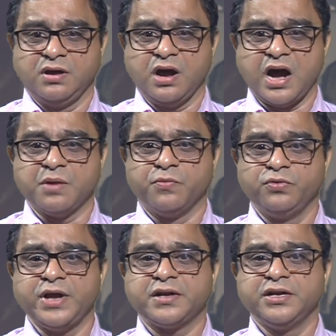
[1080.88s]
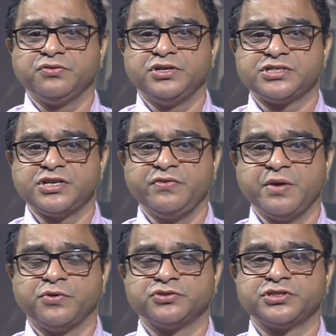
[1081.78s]
are more likely to receive a
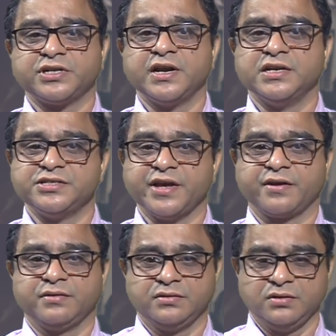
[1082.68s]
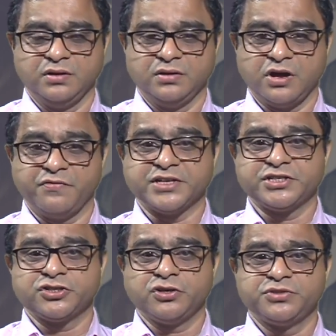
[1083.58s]
postnatal health check. Of vaccination of